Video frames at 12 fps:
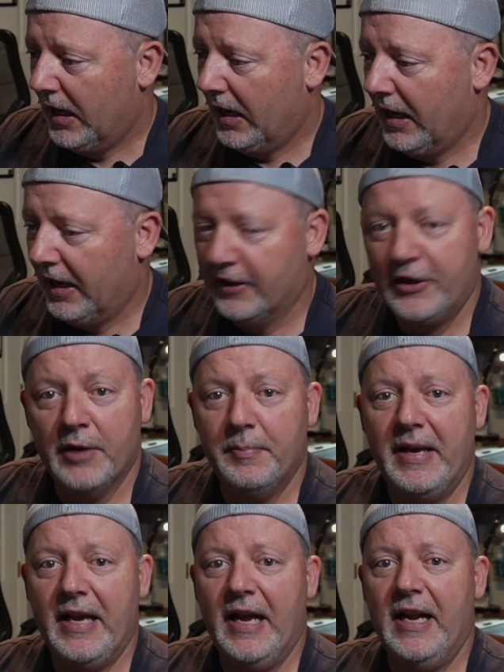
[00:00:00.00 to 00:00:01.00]
It
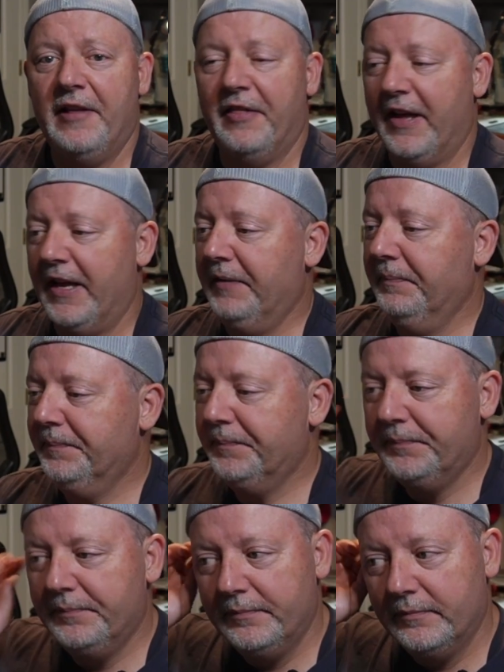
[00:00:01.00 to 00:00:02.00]
could be anything.
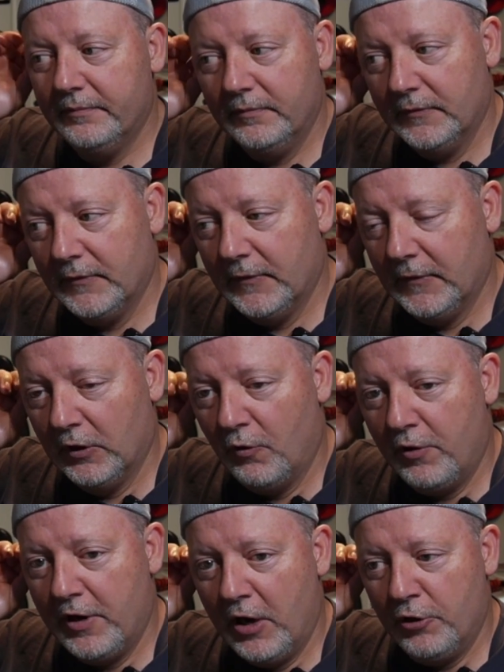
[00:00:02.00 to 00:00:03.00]

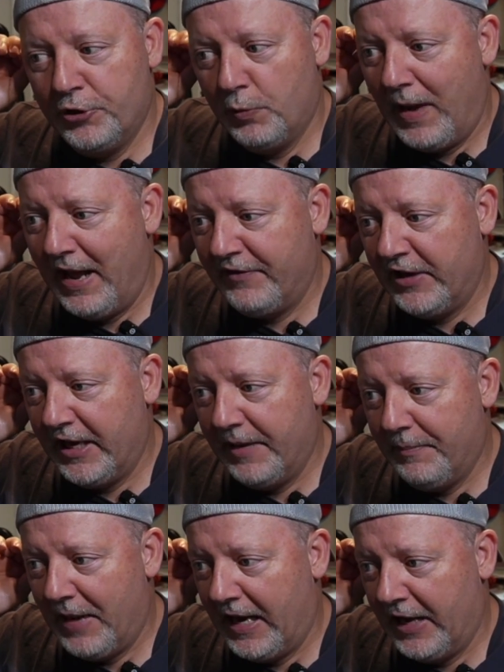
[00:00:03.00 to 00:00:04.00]
Lord knows your wife could
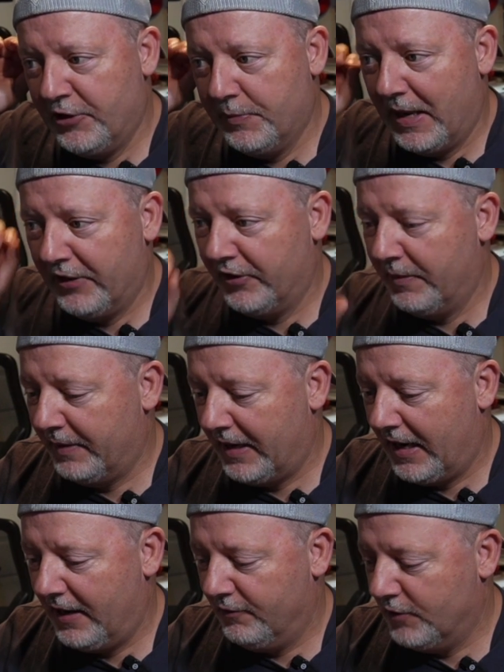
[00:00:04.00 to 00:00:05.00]
get mad at you about
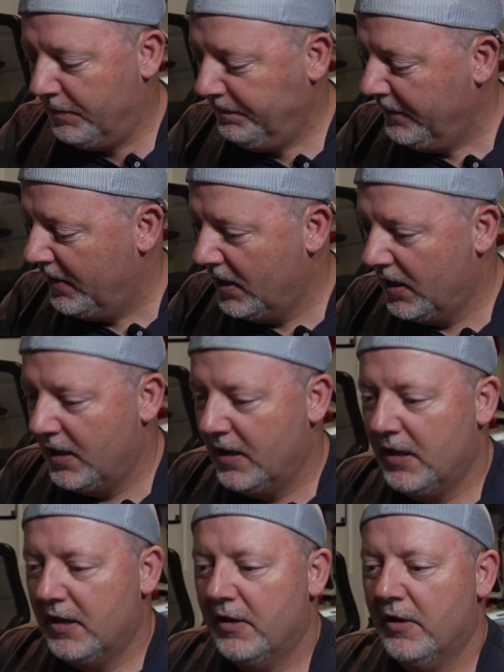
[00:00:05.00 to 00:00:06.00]
something. I don't know.
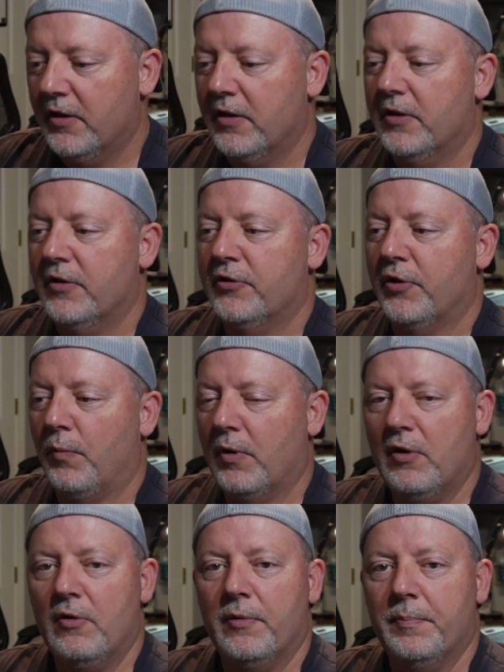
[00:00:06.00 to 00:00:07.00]
So
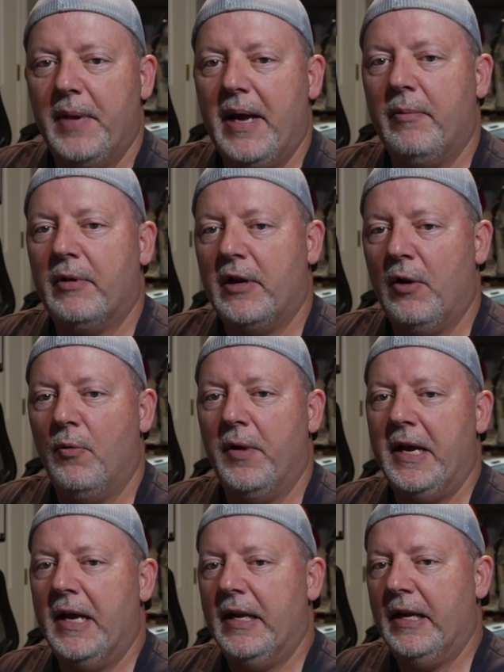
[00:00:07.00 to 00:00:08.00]
we're going to be able to go
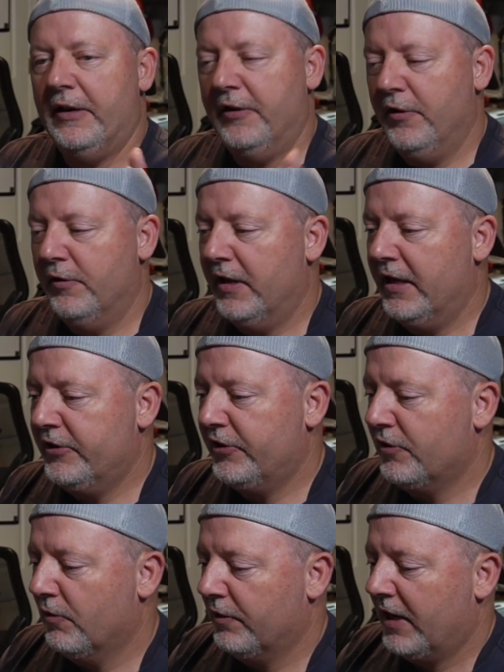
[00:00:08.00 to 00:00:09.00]
in and do this.
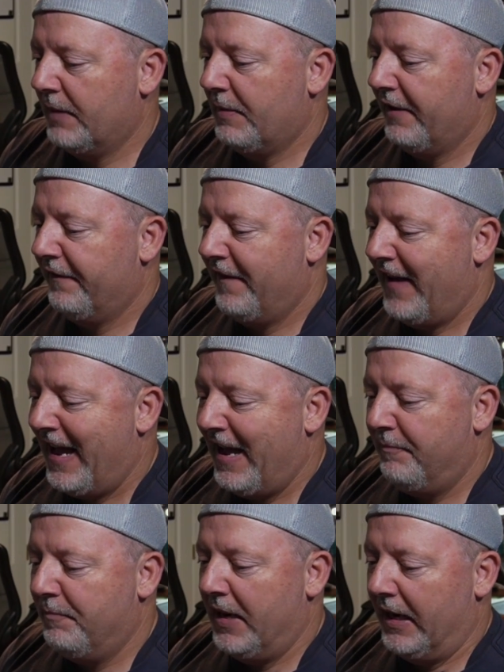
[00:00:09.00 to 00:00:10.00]
It's going to take about
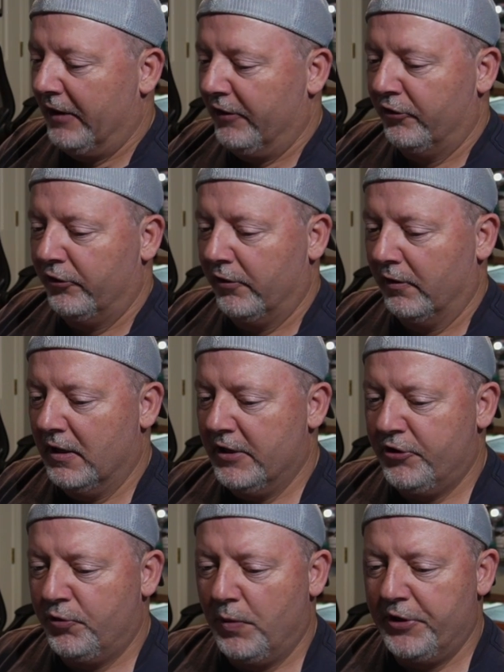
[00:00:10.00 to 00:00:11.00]
5 minutes. So
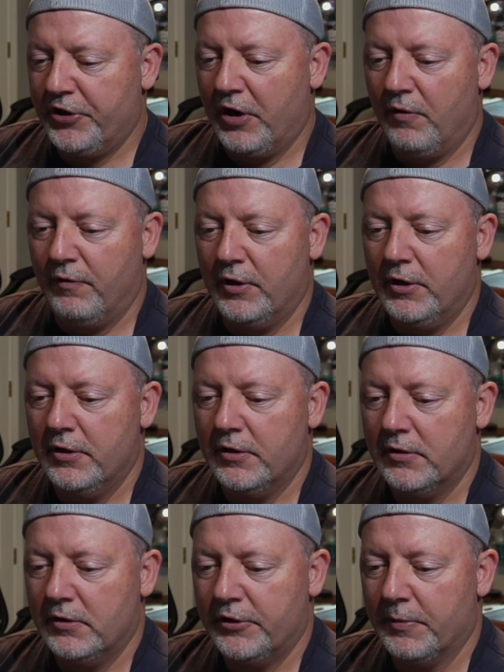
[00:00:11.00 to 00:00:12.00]
let's switch over
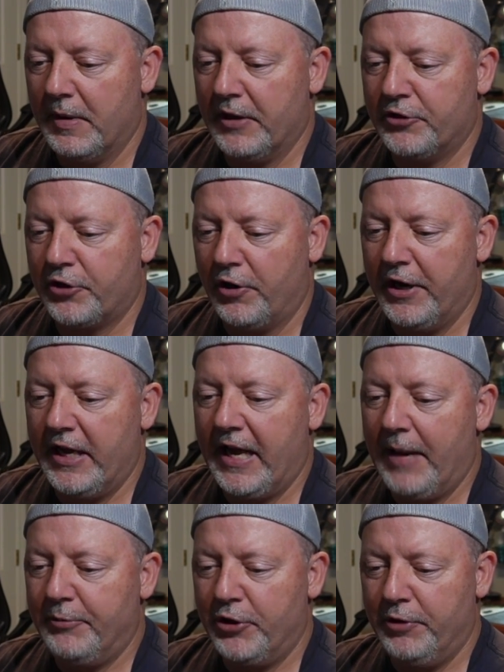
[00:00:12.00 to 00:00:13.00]
to my screen
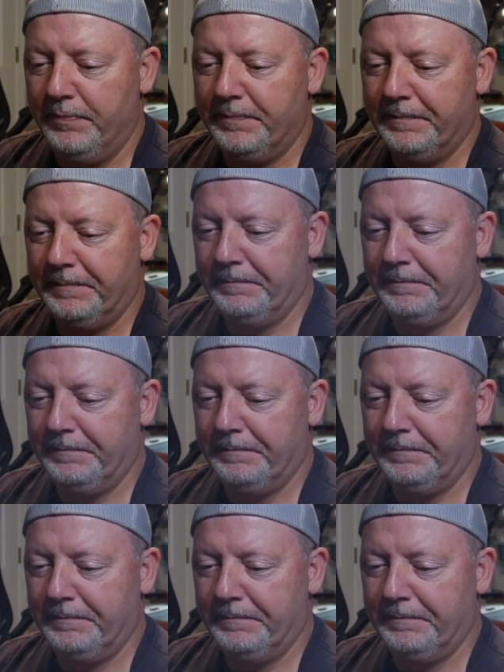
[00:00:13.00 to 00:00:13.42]
capture.